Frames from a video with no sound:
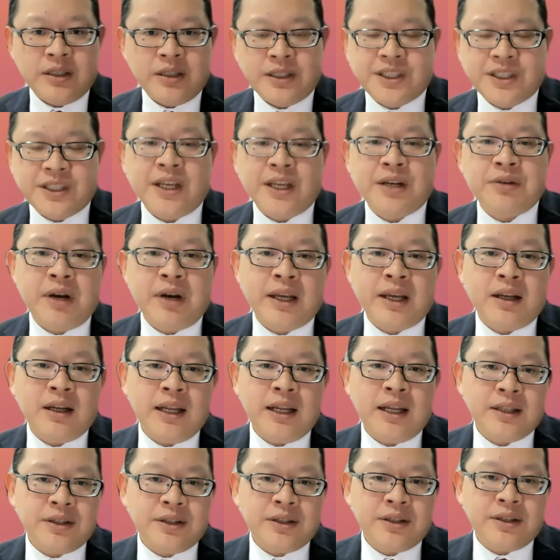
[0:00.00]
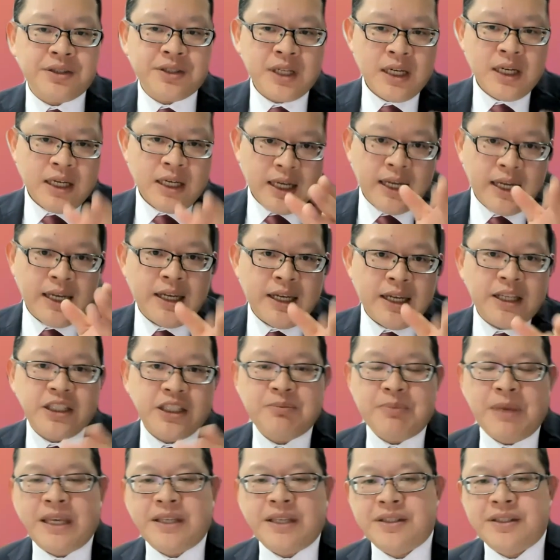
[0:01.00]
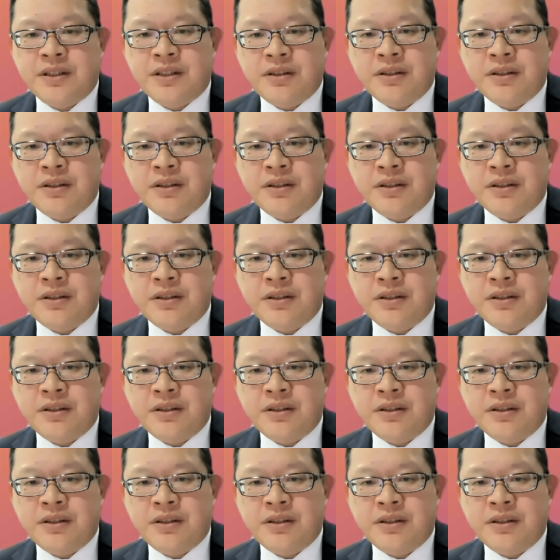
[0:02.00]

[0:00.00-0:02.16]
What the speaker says: ASEAN regulators in this space.